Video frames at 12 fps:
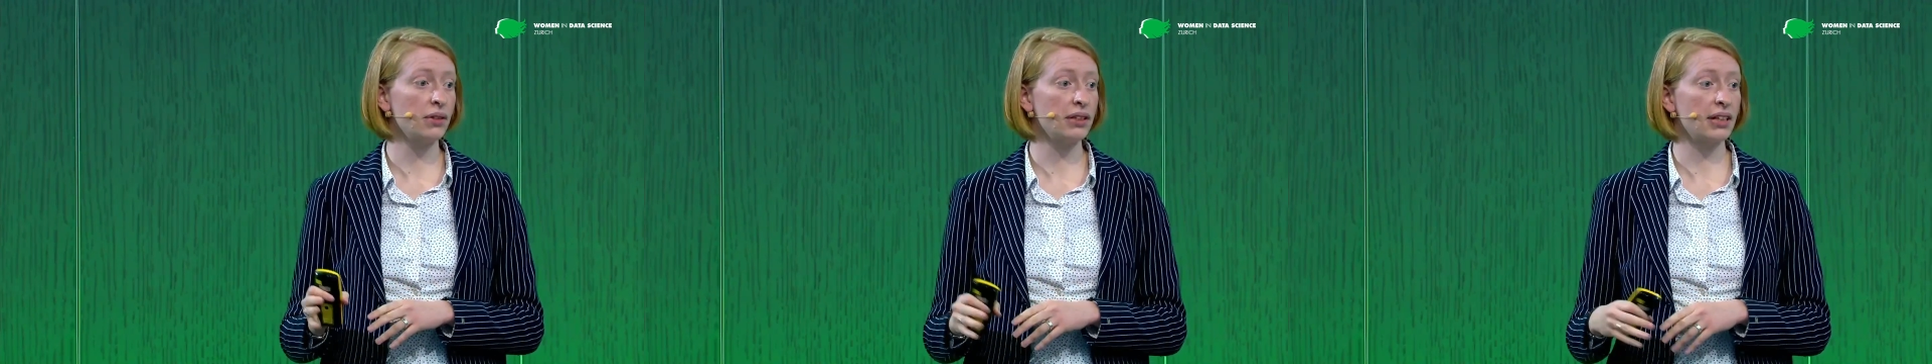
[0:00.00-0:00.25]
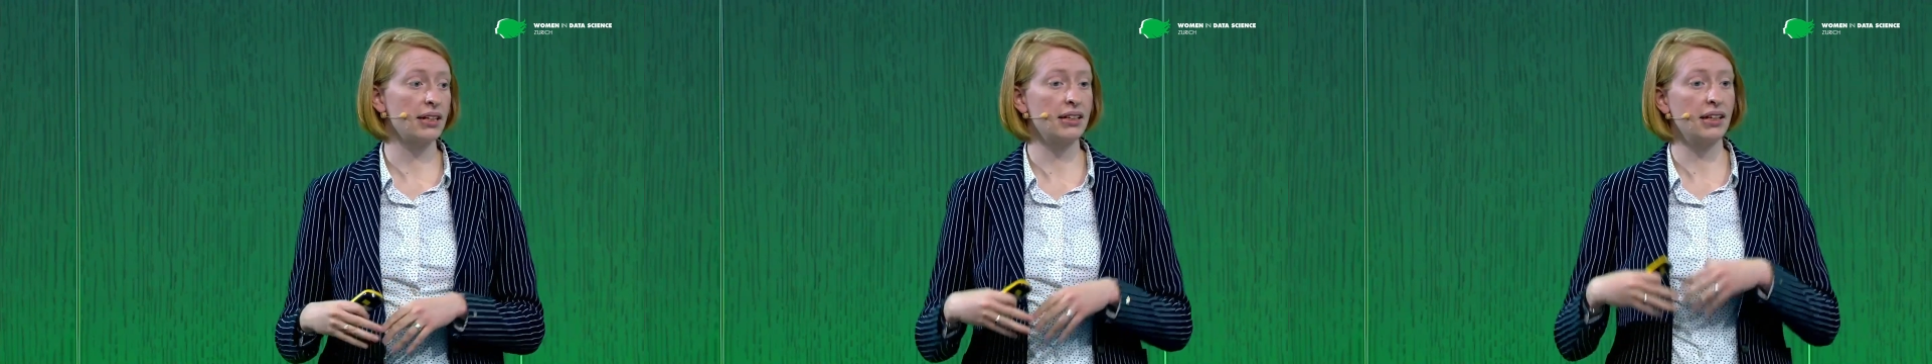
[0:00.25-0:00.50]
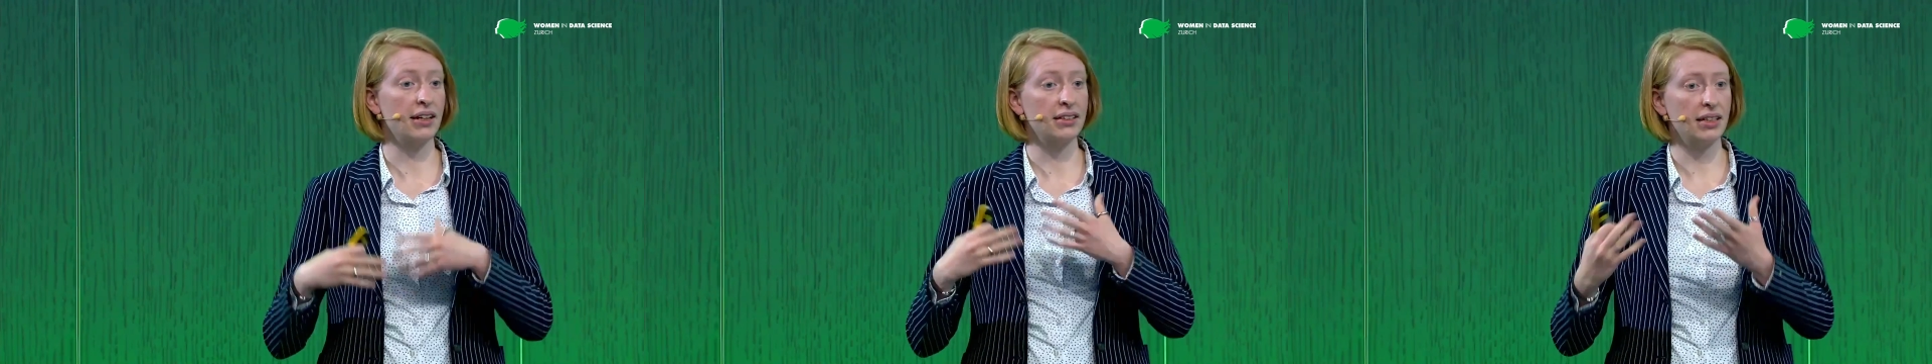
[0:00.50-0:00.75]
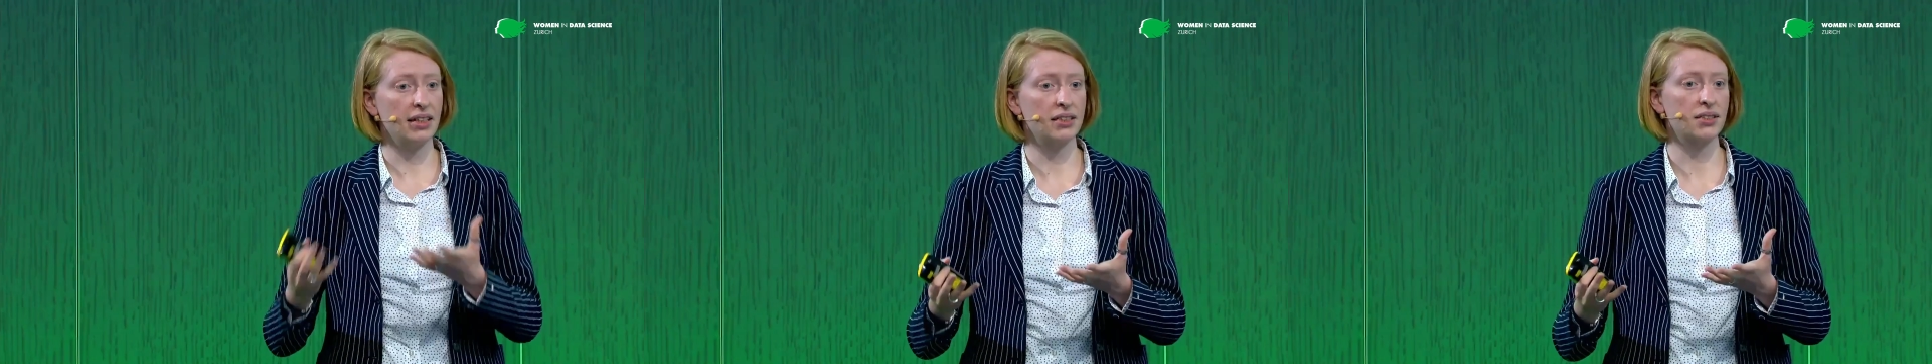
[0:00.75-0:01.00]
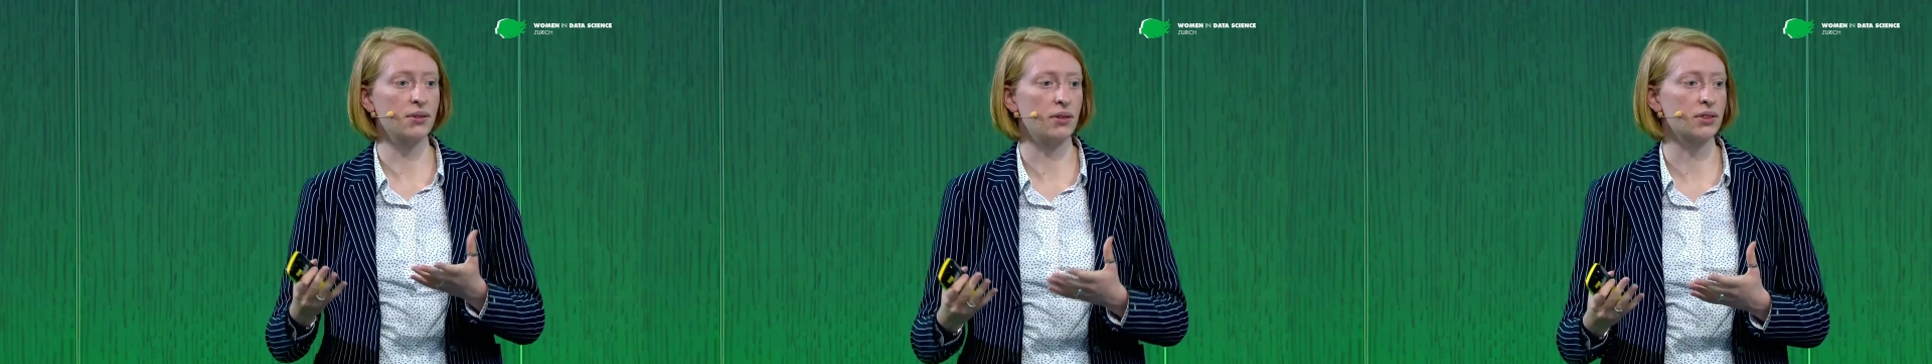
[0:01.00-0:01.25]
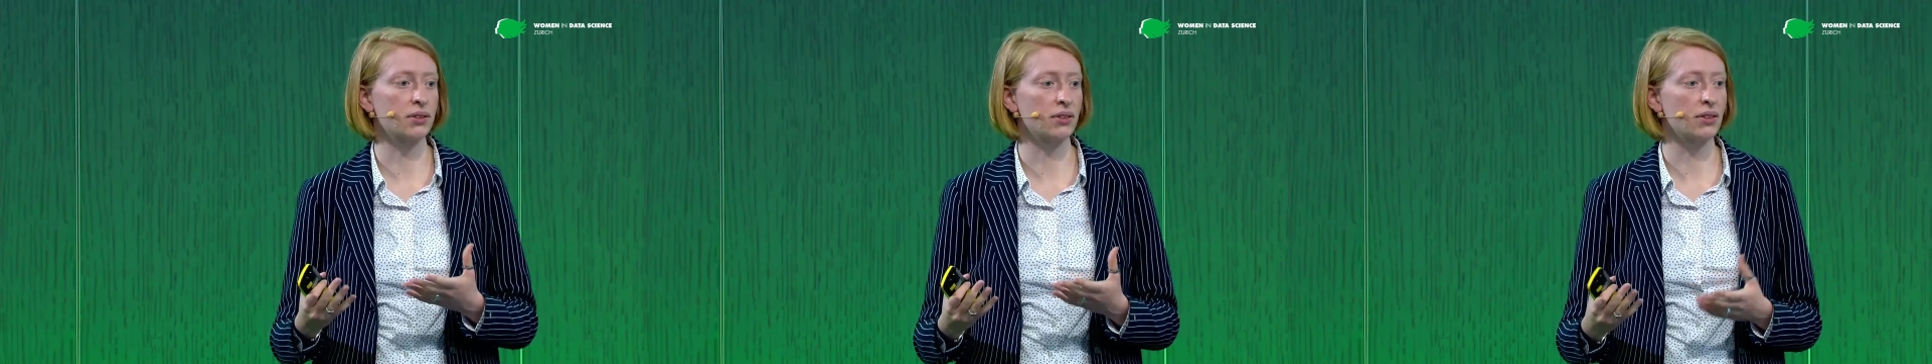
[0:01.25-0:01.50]
And then the idea is to
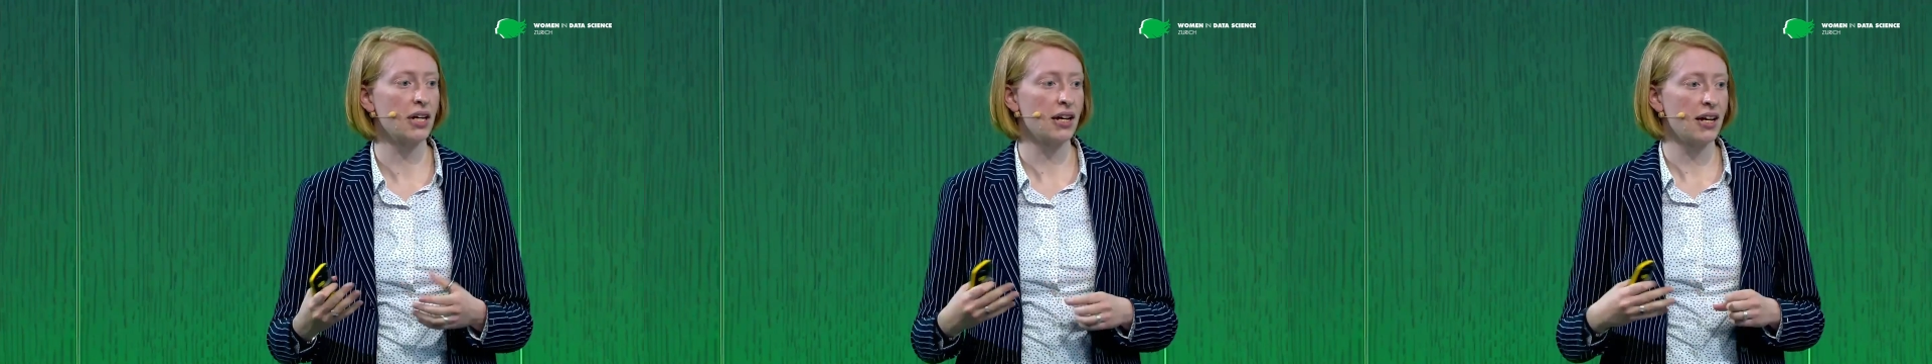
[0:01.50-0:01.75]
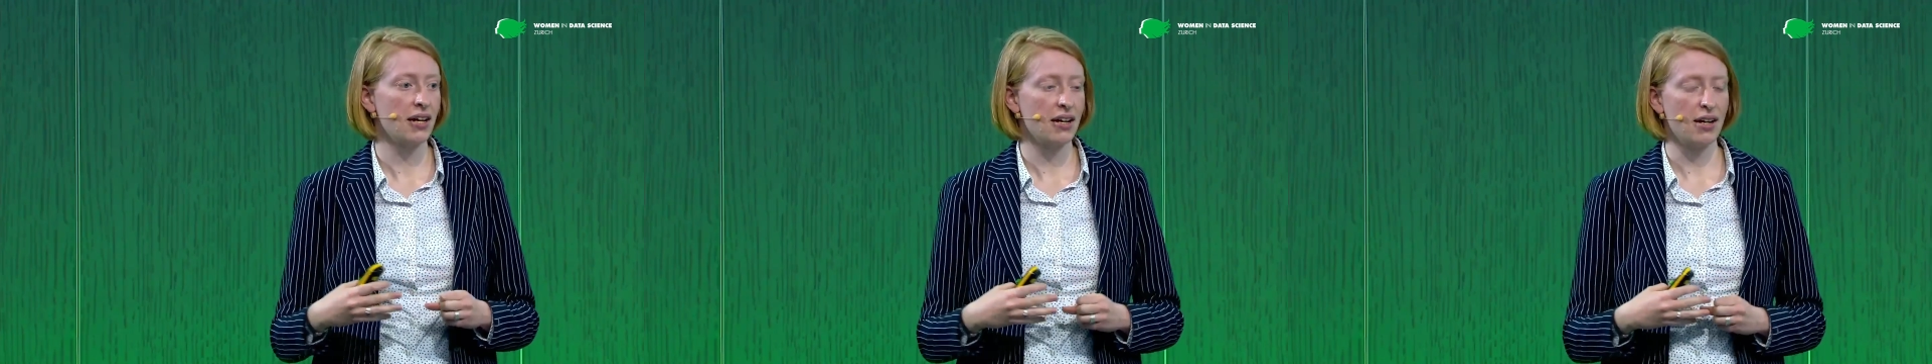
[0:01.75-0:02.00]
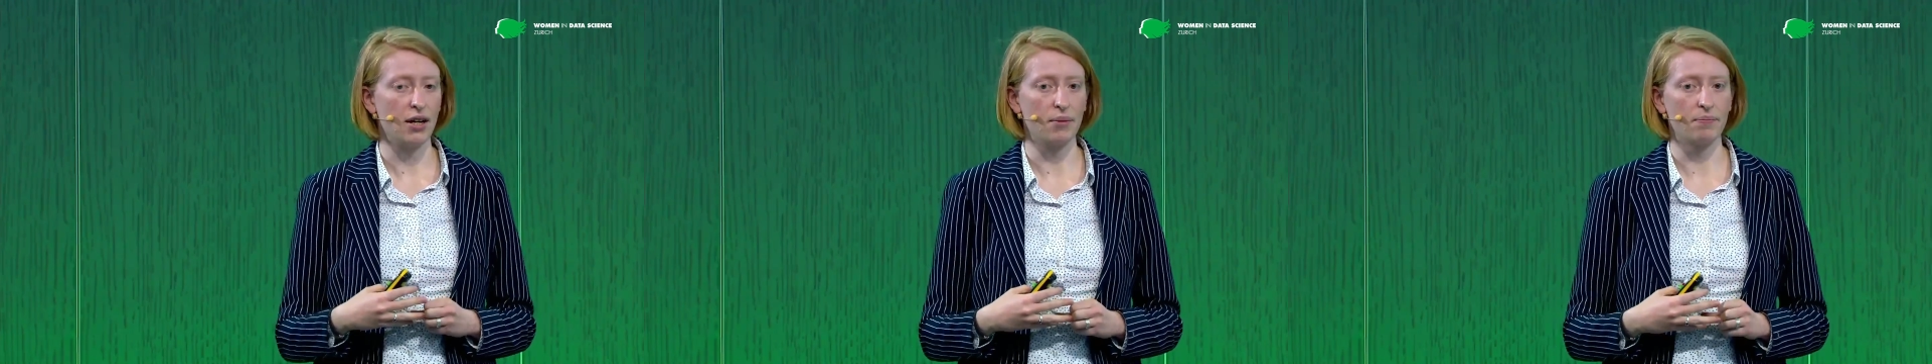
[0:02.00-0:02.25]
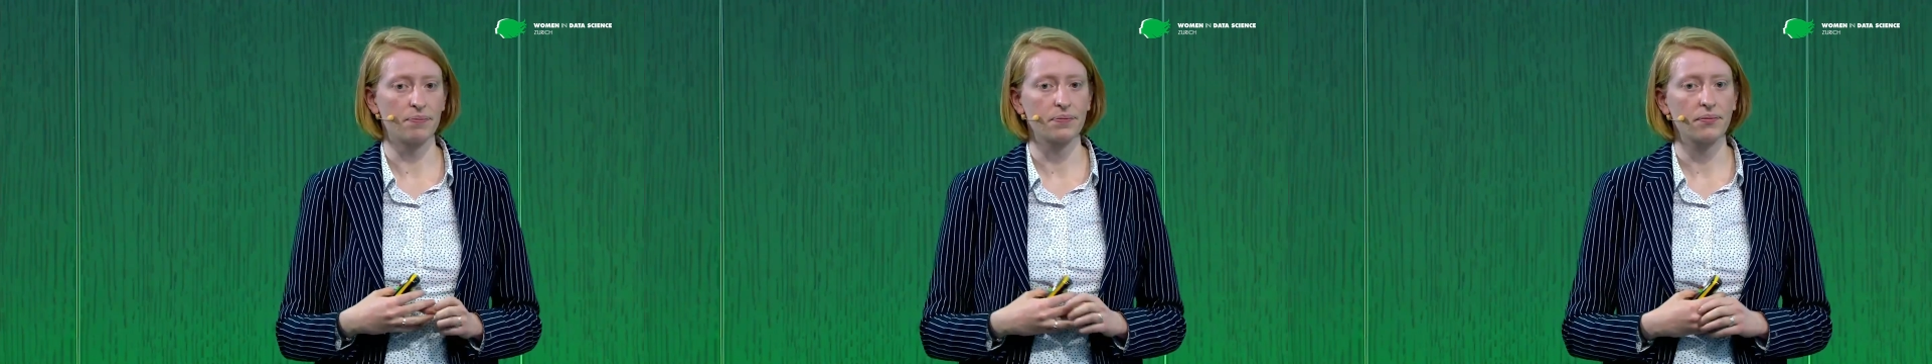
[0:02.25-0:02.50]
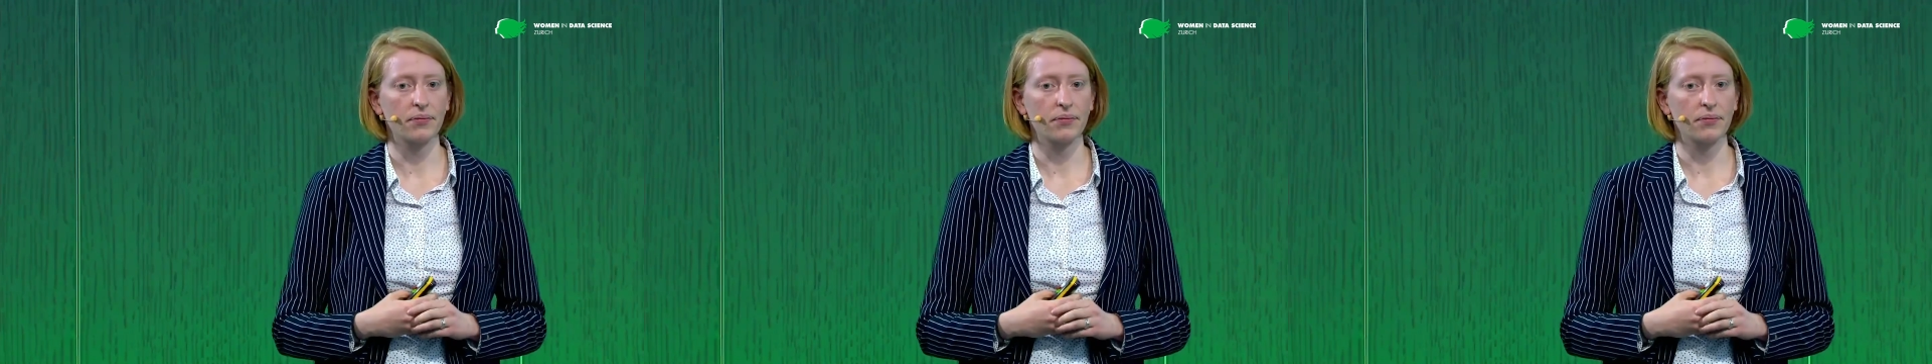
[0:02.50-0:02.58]
also um,